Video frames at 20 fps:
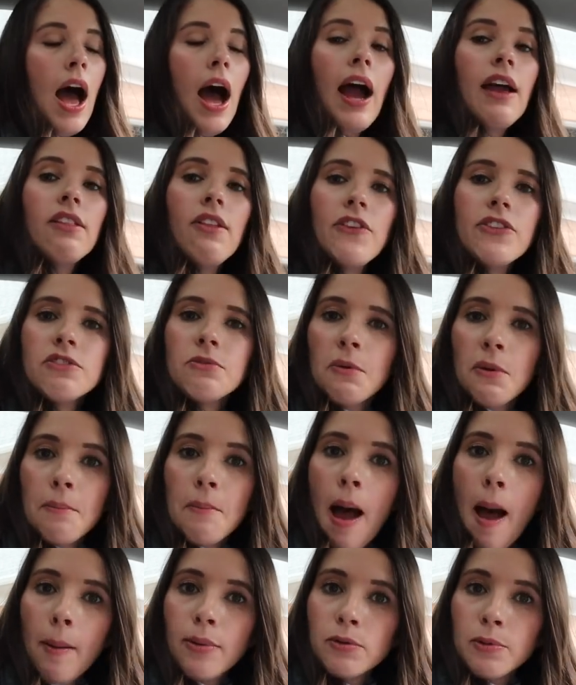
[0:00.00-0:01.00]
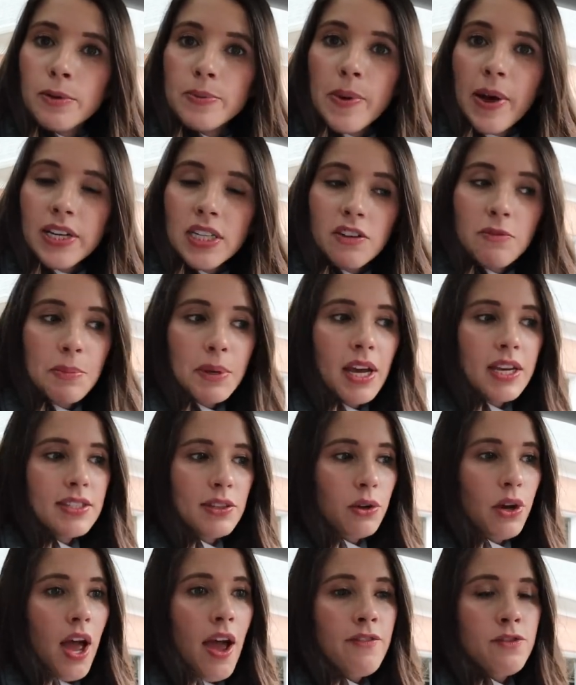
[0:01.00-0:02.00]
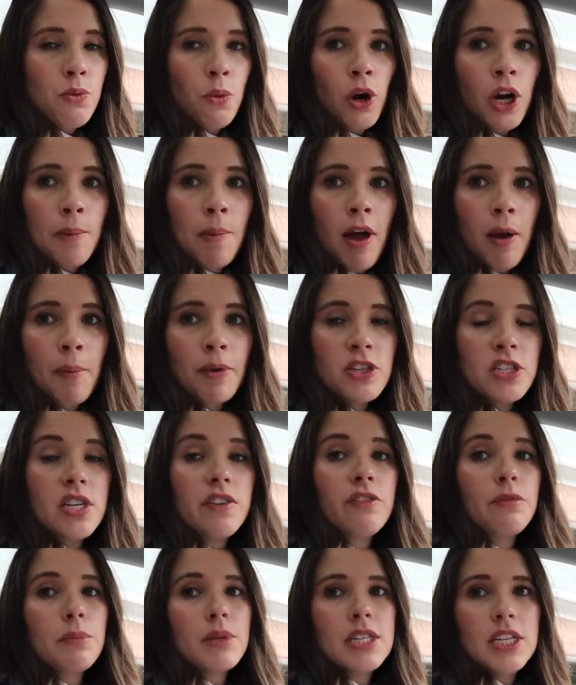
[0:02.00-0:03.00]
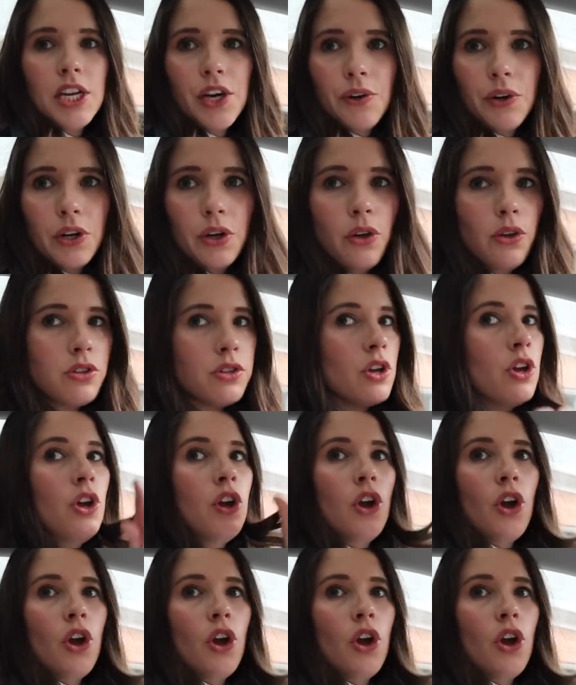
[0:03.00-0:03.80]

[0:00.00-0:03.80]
I love this from a mom's perspective because I don't have to worry about a bunch of different materials